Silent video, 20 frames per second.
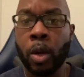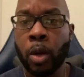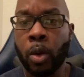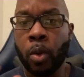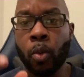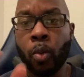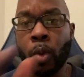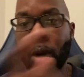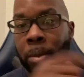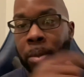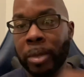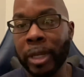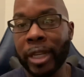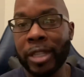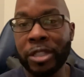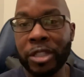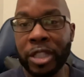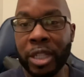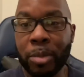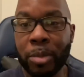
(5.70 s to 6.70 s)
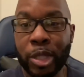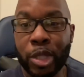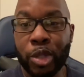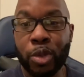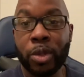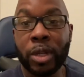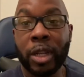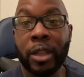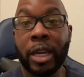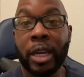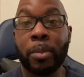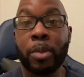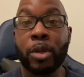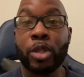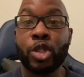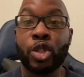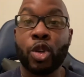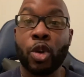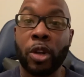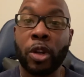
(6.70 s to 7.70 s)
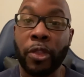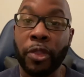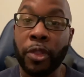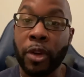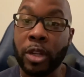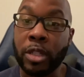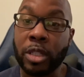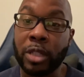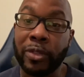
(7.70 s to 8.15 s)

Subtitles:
Welcome, ladies and gentlemen, to another episode of Thoughts of a